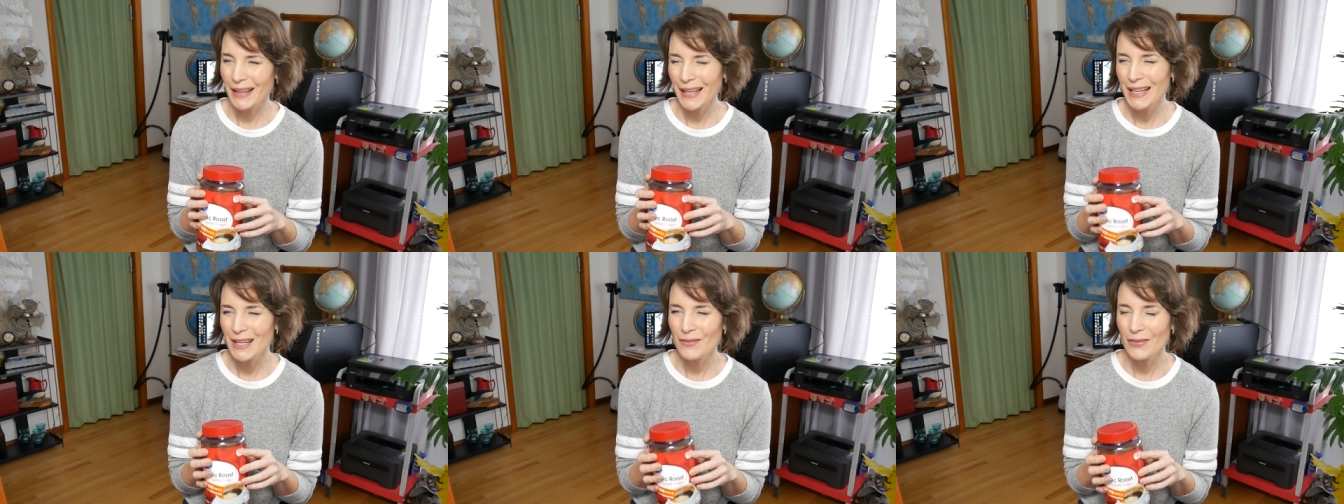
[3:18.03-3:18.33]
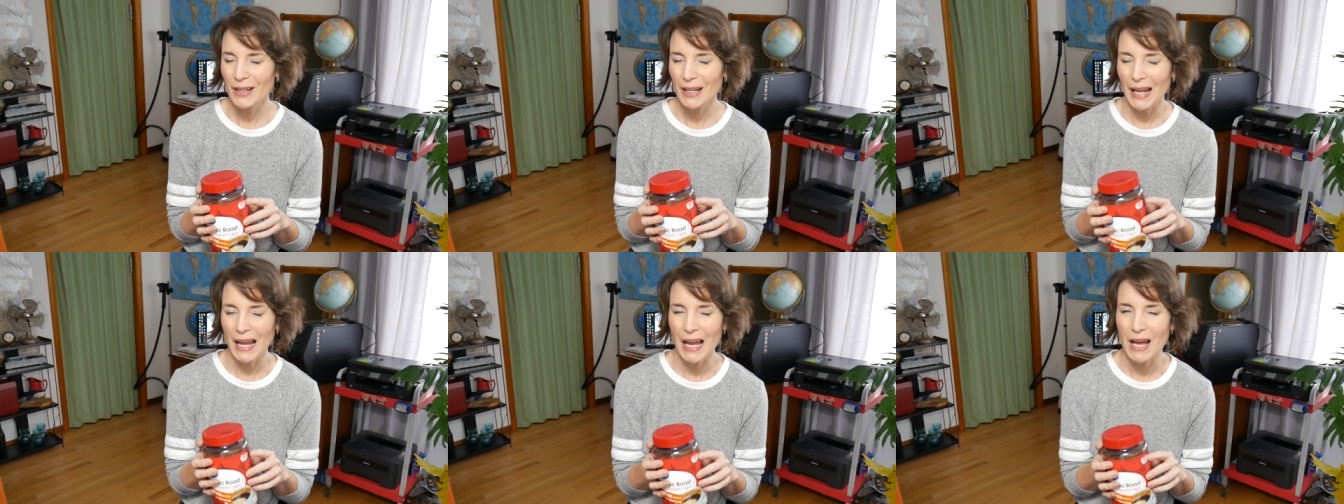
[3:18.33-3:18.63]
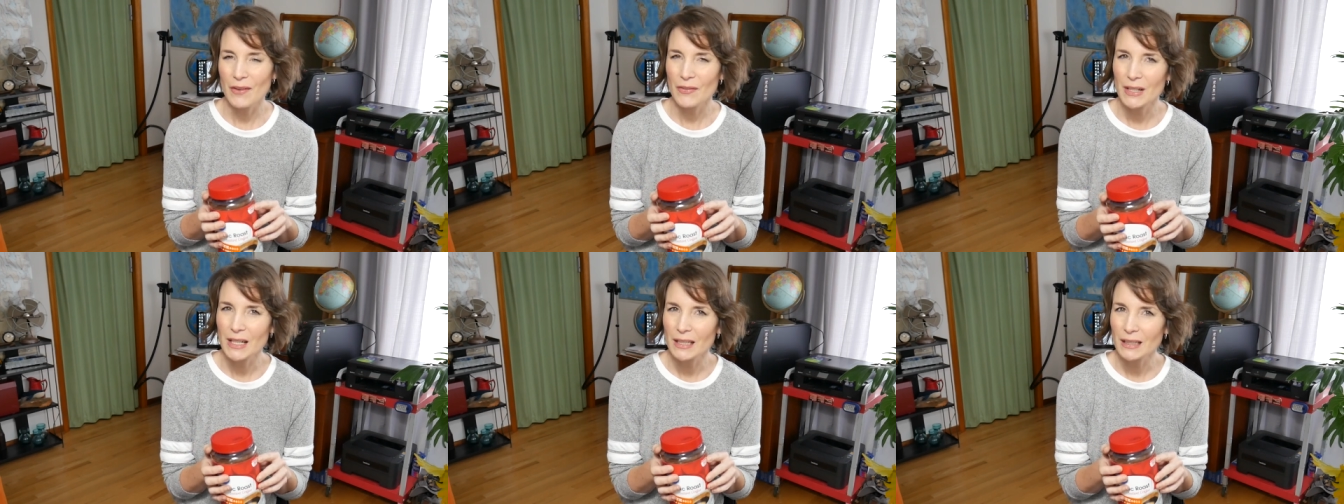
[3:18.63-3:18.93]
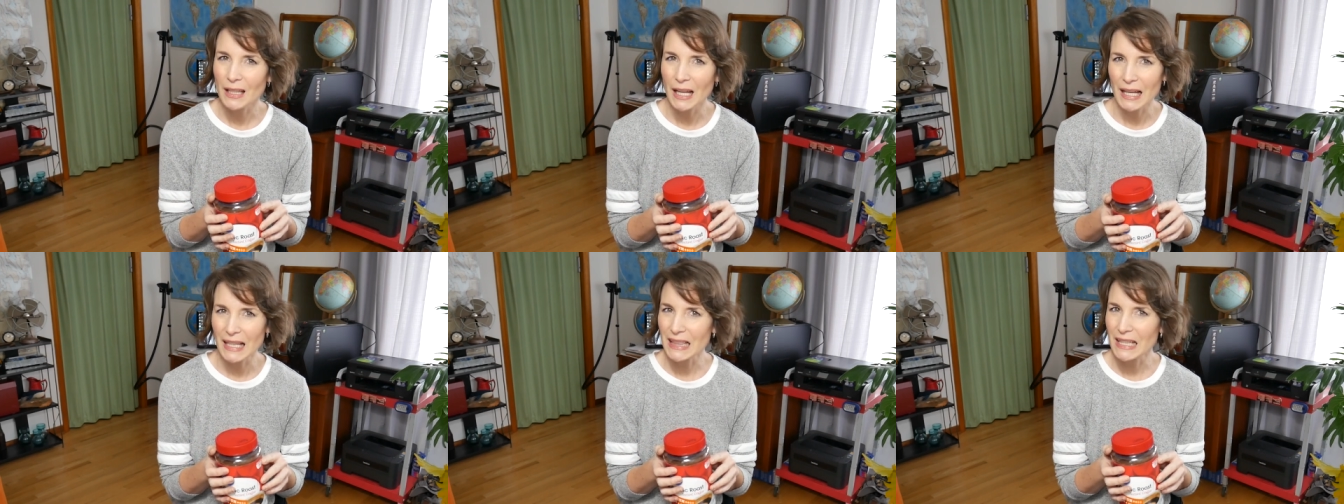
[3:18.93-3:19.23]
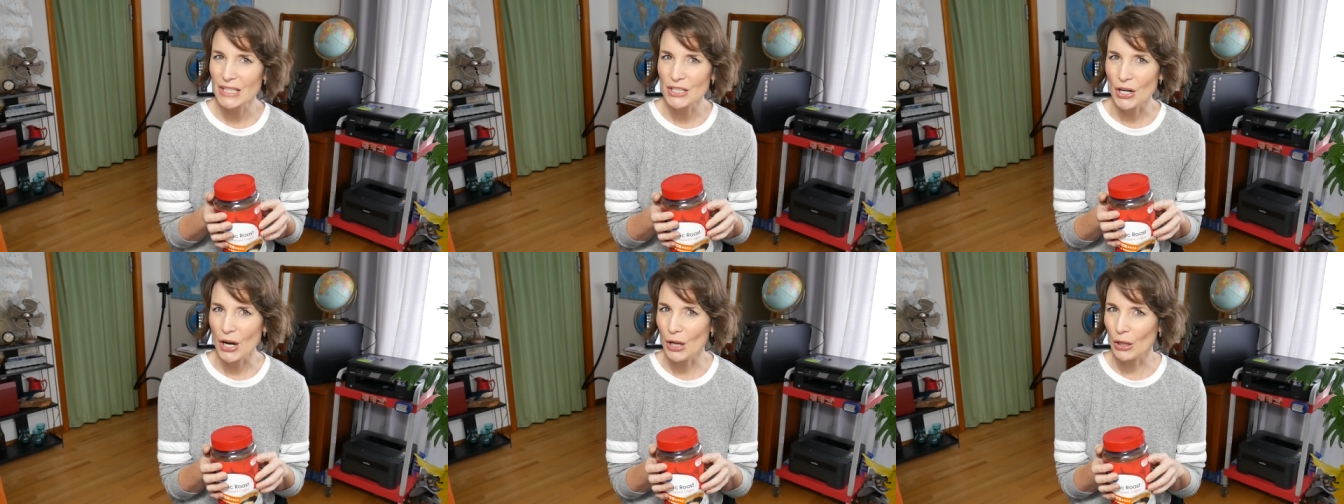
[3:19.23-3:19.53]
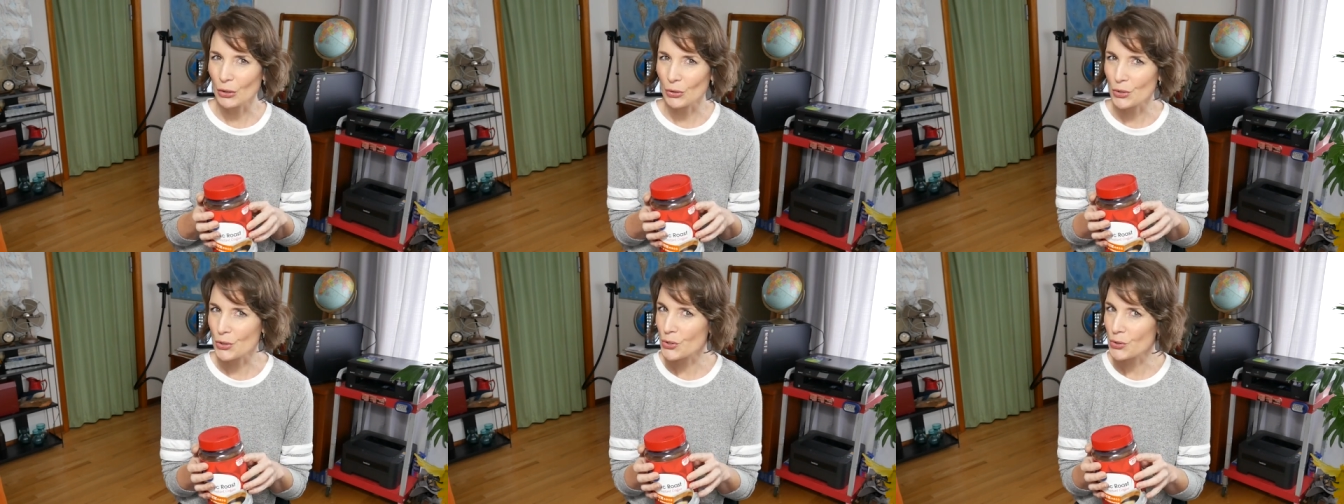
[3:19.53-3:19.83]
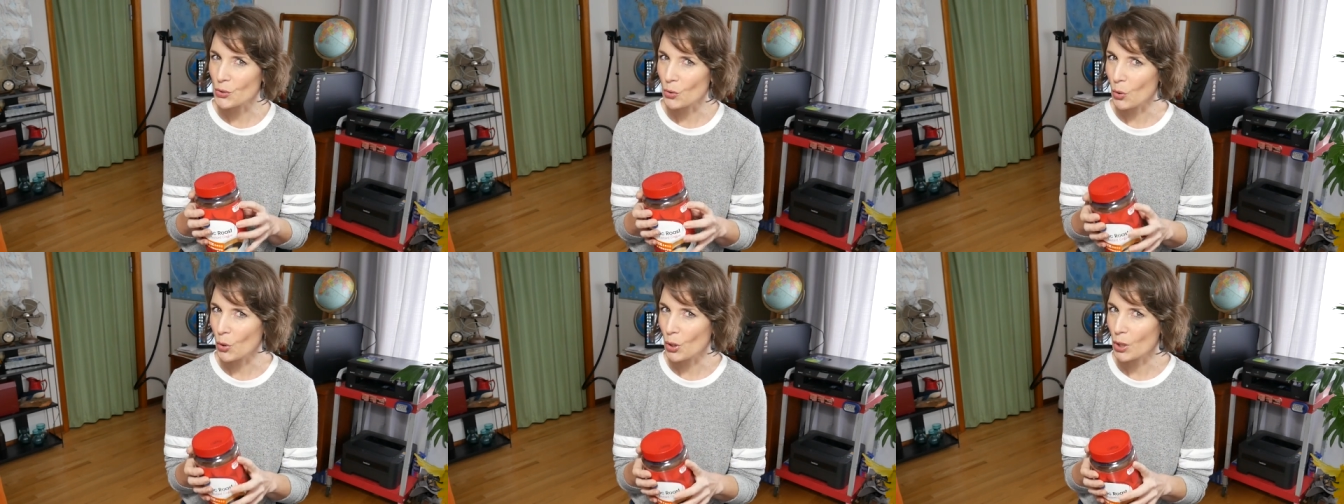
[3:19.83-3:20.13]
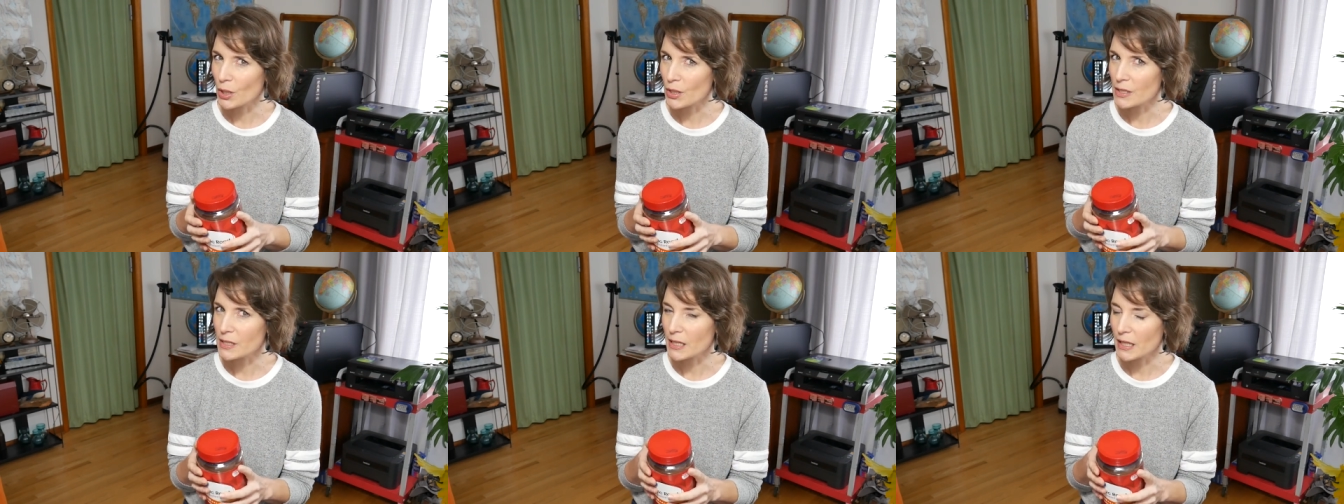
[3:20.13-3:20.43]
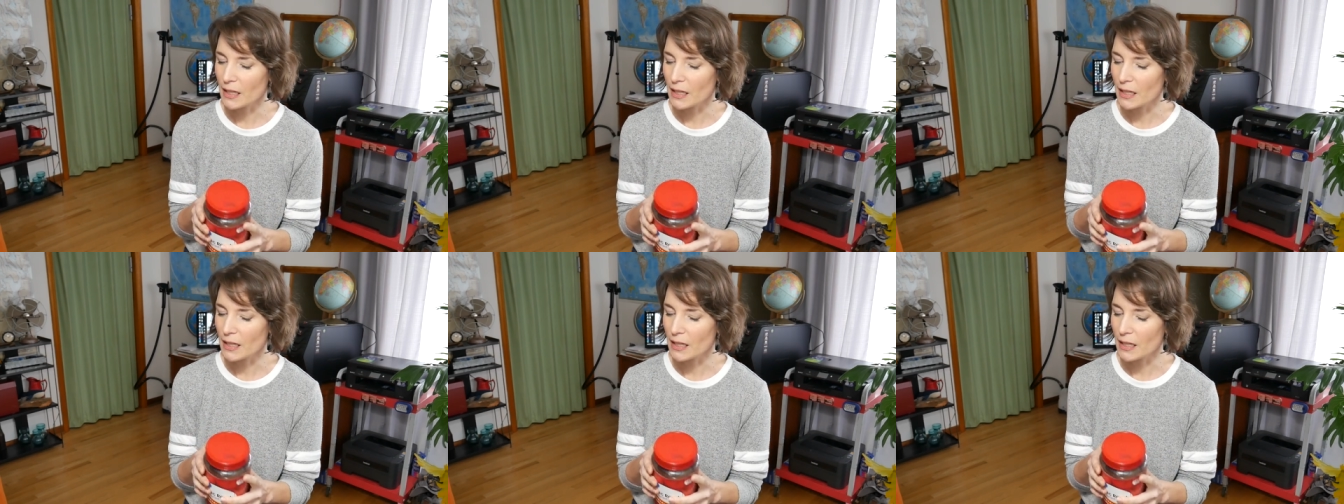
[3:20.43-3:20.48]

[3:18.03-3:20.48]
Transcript: They even have it at like the dollar stores.